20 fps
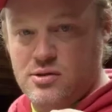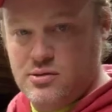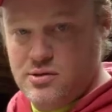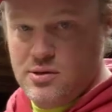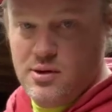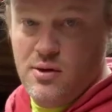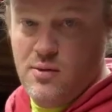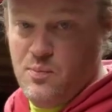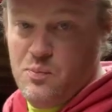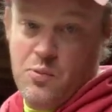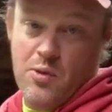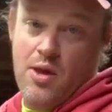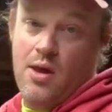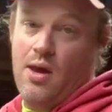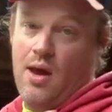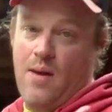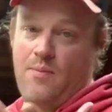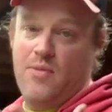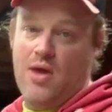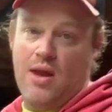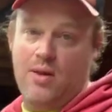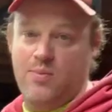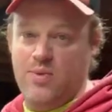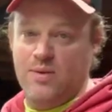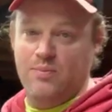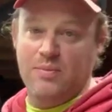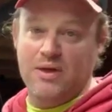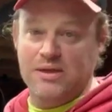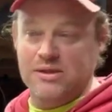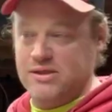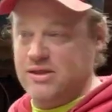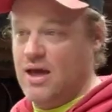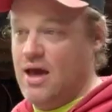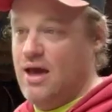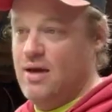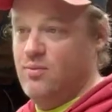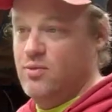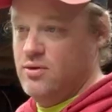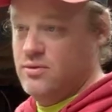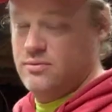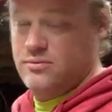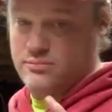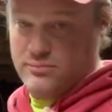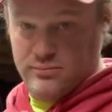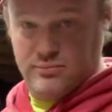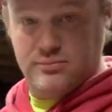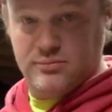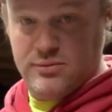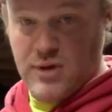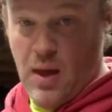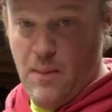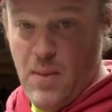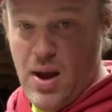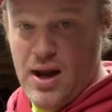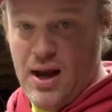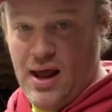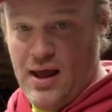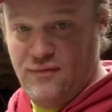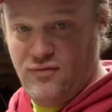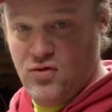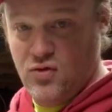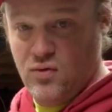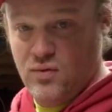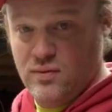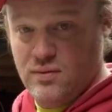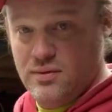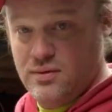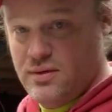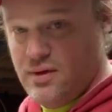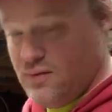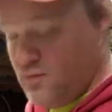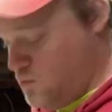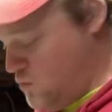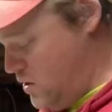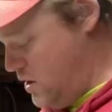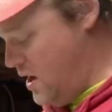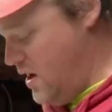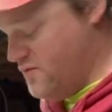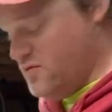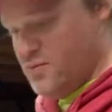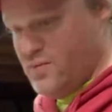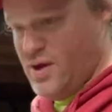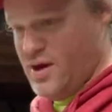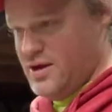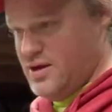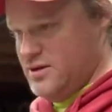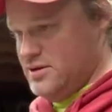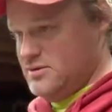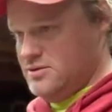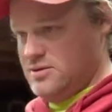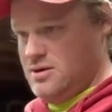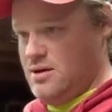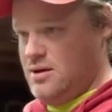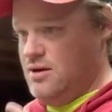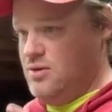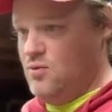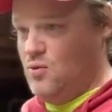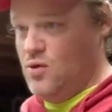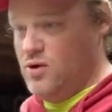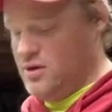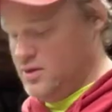so I'm not a big Menace guy, but I might have to. The way everybody is wanting